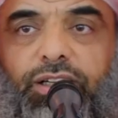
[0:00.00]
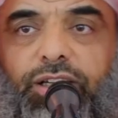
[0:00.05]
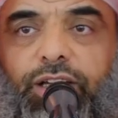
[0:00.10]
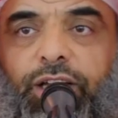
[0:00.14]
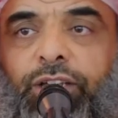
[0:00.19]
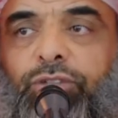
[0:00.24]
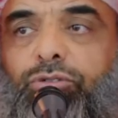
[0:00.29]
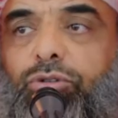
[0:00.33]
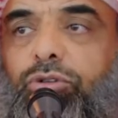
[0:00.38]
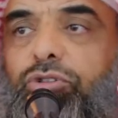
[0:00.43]

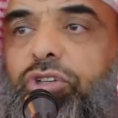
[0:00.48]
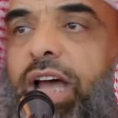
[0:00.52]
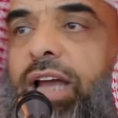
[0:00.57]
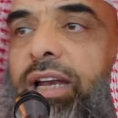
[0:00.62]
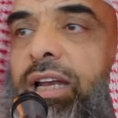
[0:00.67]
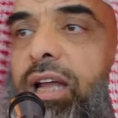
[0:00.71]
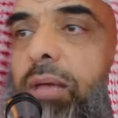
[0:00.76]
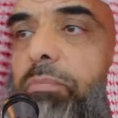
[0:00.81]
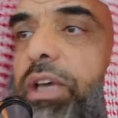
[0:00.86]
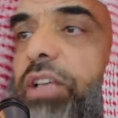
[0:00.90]
into
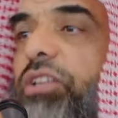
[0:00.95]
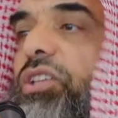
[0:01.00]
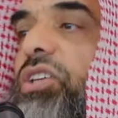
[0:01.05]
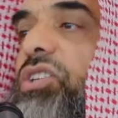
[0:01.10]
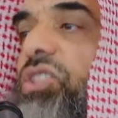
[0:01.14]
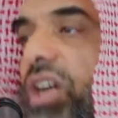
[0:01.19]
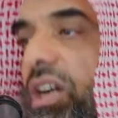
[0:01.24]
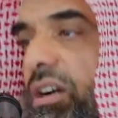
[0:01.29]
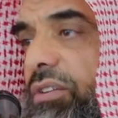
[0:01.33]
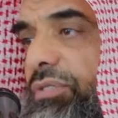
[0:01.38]
Jannah, be
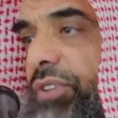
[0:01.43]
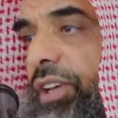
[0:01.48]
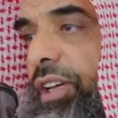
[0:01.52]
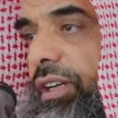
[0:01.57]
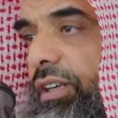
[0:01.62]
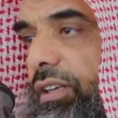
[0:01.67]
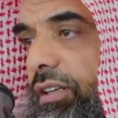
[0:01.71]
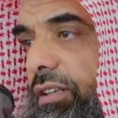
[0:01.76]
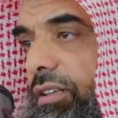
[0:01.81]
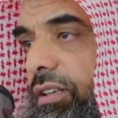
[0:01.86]

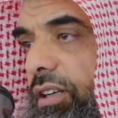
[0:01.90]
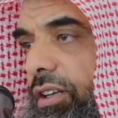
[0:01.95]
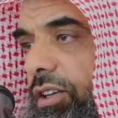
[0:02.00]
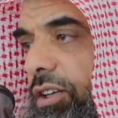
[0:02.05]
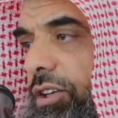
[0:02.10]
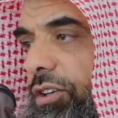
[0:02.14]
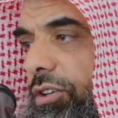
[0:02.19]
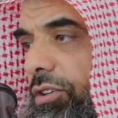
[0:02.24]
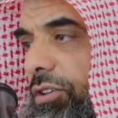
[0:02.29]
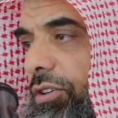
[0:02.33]
deserving
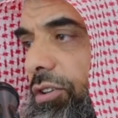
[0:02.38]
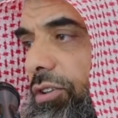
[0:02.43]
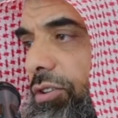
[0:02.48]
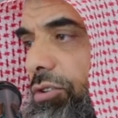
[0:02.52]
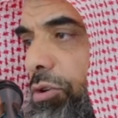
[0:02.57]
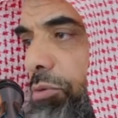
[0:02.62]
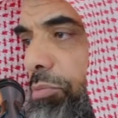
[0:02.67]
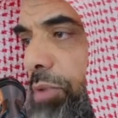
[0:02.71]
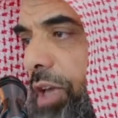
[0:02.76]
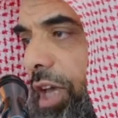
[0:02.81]

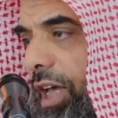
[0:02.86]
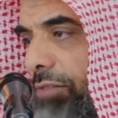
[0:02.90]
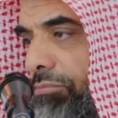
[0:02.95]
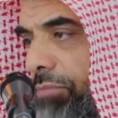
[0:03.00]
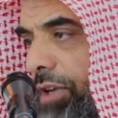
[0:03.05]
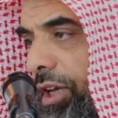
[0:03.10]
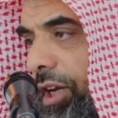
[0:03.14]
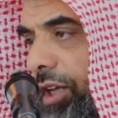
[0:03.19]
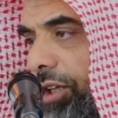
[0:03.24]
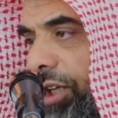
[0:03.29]
to be
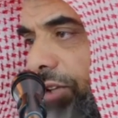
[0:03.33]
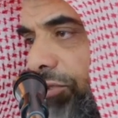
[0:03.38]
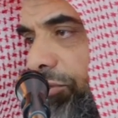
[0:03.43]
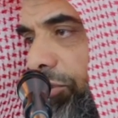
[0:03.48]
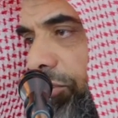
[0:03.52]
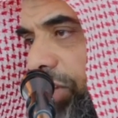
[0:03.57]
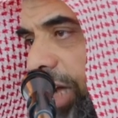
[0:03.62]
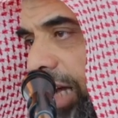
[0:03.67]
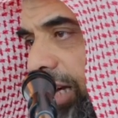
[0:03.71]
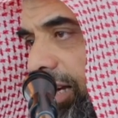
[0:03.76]
admitted
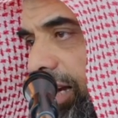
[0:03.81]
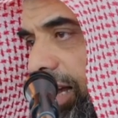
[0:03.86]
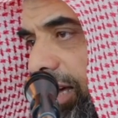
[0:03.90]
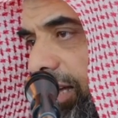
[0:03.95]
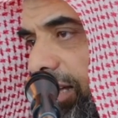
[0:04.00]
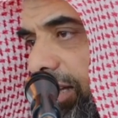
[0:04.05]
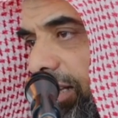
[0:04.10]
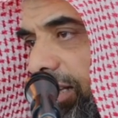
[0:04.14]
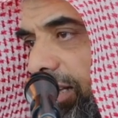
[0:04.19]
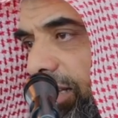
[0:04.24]
into
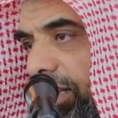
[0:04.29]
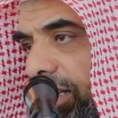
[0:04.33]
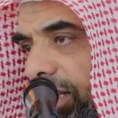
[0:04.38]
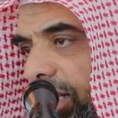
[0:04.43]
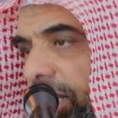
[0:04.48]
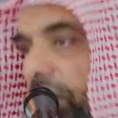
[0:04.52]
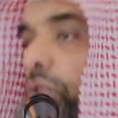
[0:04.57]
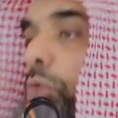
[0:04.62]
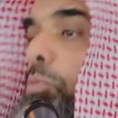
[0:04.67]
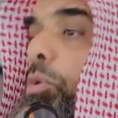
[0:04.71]
Jannah.
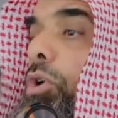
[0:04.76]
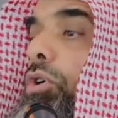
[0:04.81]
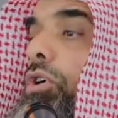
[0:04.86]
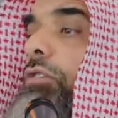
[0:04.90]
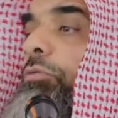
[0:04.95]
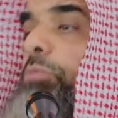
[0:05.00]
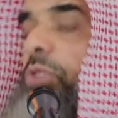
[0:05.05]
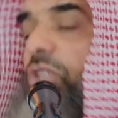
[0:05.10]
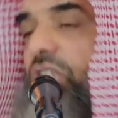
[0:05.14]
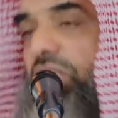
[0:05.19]
In the book
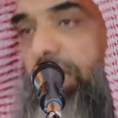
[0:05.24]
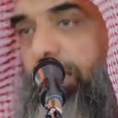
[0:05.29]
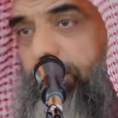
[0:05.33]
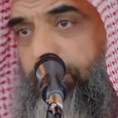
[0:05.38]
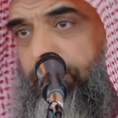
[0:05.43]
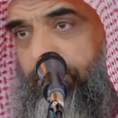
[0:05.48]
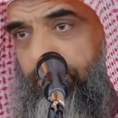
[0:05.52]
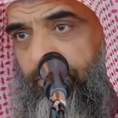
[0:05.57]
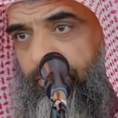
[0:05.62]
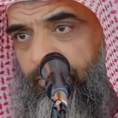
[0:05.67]
of
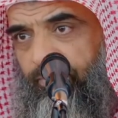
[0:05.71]
Muslim,